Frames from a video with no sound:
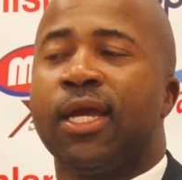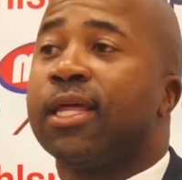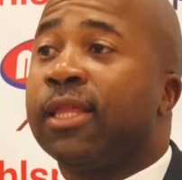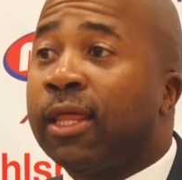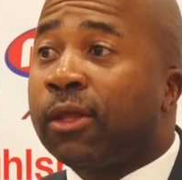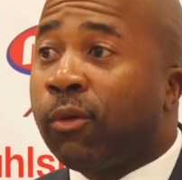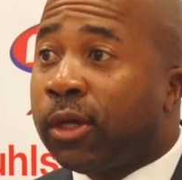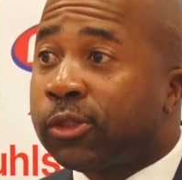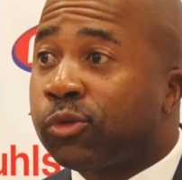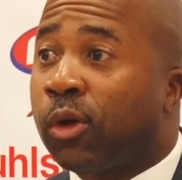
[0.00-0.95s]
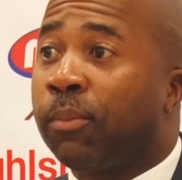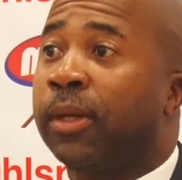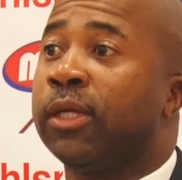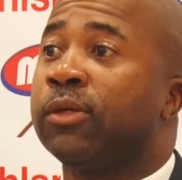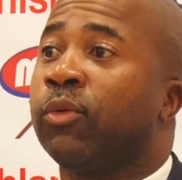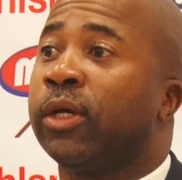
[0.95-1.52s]
They are the ones who are
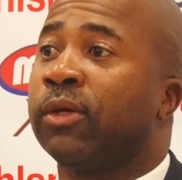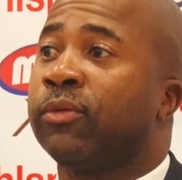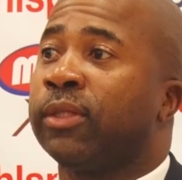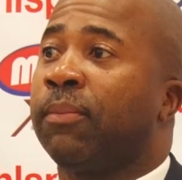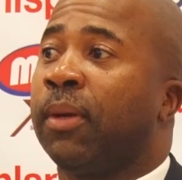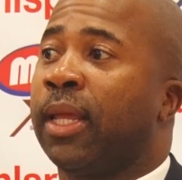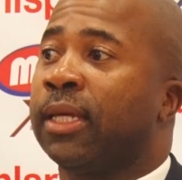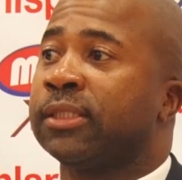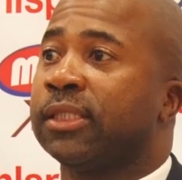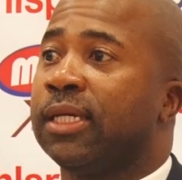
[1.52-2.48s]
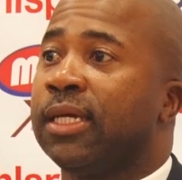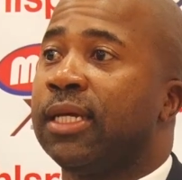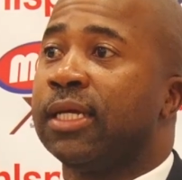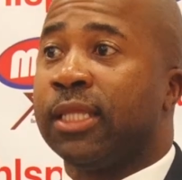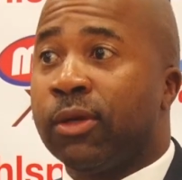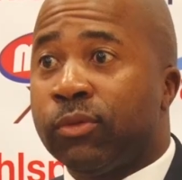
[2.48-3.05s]
working with the players.
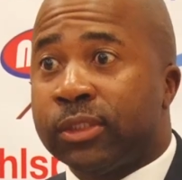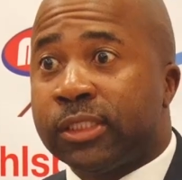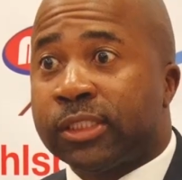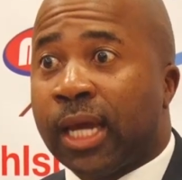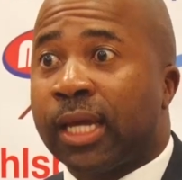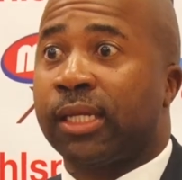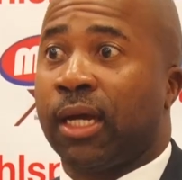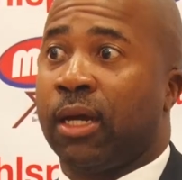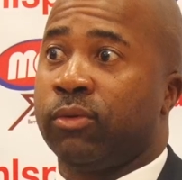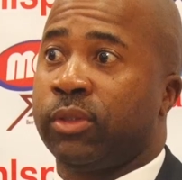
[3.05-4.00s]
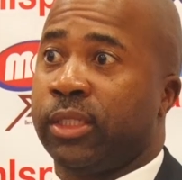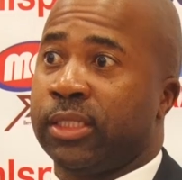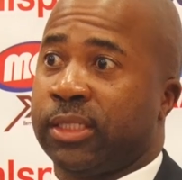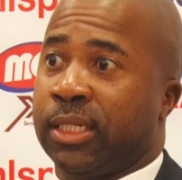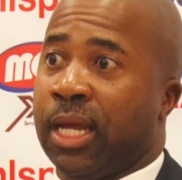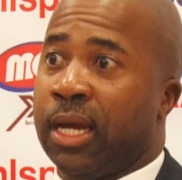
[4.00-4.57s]
They will decide how
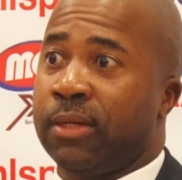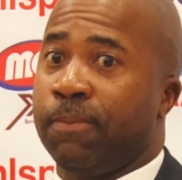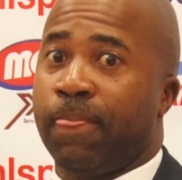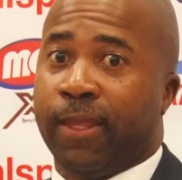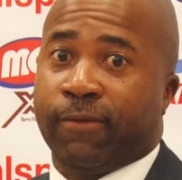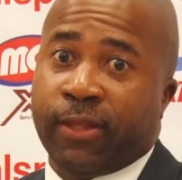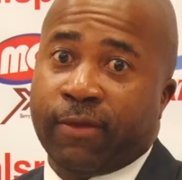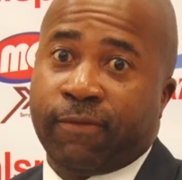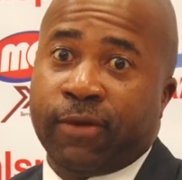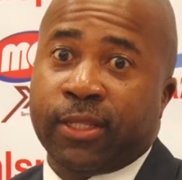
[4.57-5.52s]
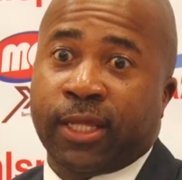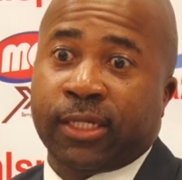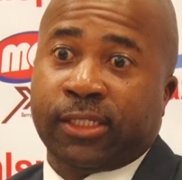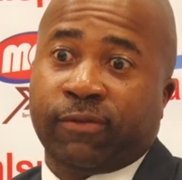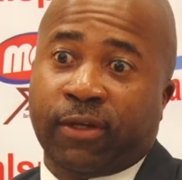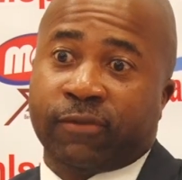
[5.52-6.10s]
things are done. If they feel
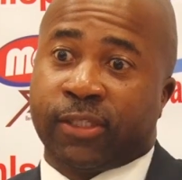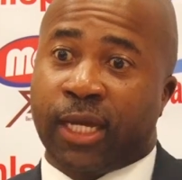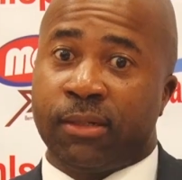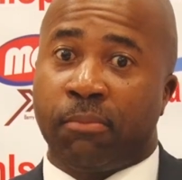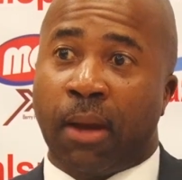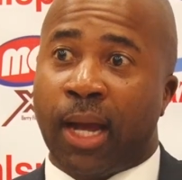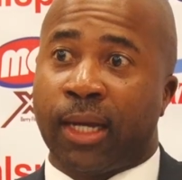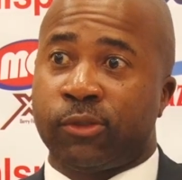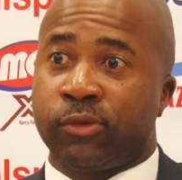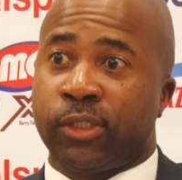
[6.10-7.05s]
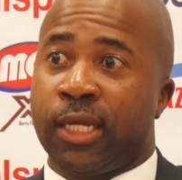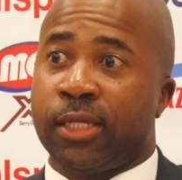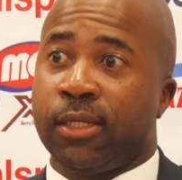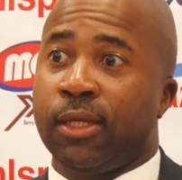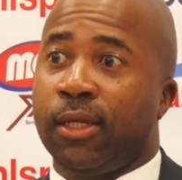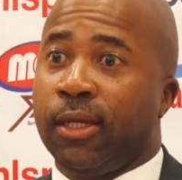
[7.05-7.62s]
that if I've signed Mbaga today
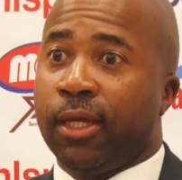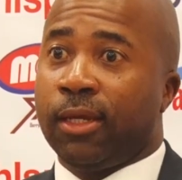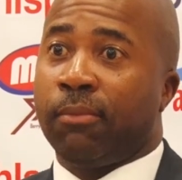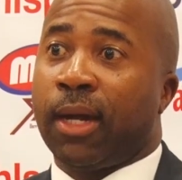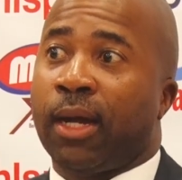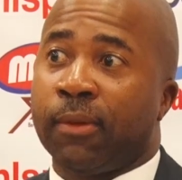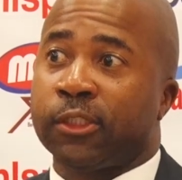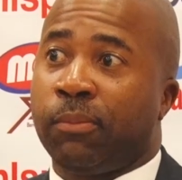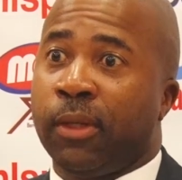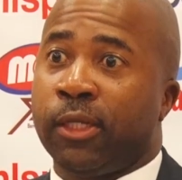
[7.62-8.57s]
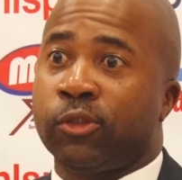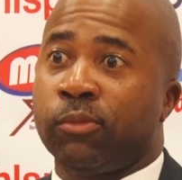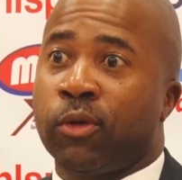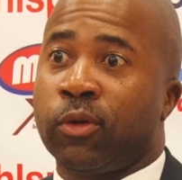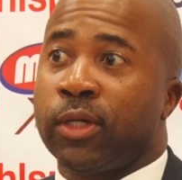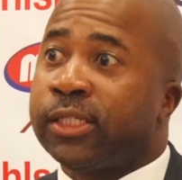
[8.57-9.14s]
and Mbaga must play
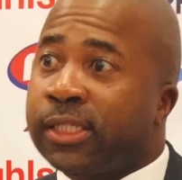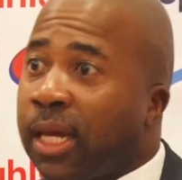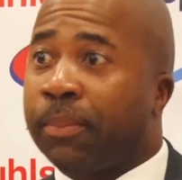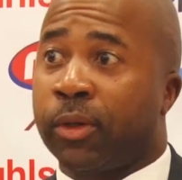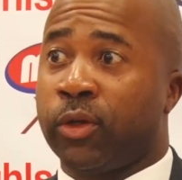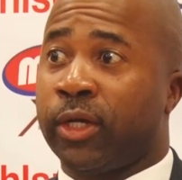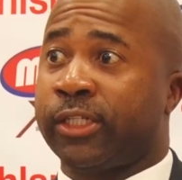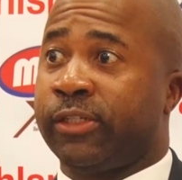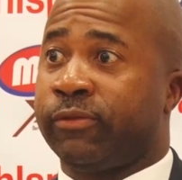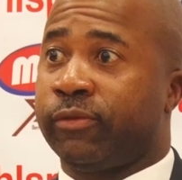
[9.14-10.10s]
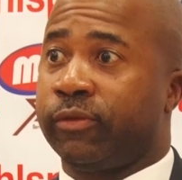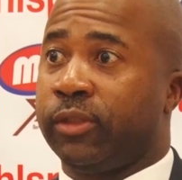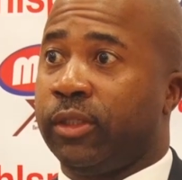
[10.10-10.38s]
tomorrow, it's their prerogative.